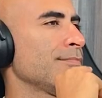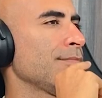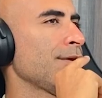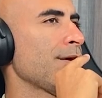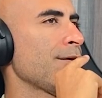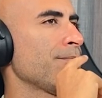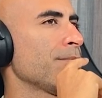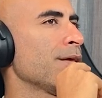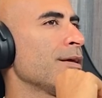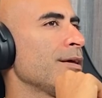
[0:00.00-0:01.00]
Yeah.
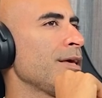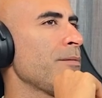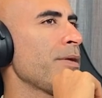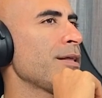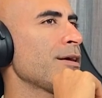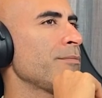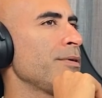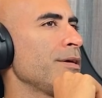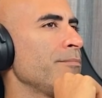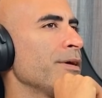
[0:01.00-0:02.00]
He may not be
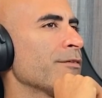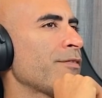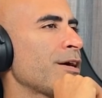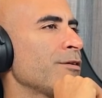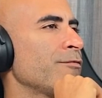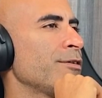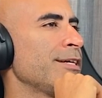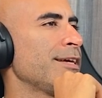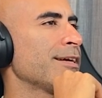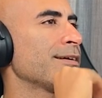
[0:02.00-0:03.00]
a big fan of
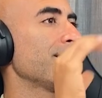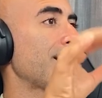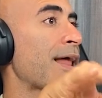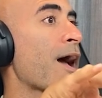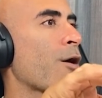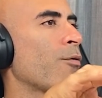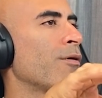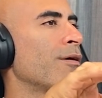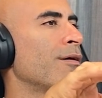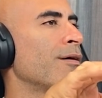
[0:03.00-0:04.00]
reading now.
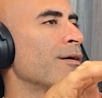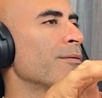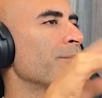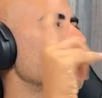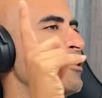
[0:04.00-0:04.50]
Yeah. But the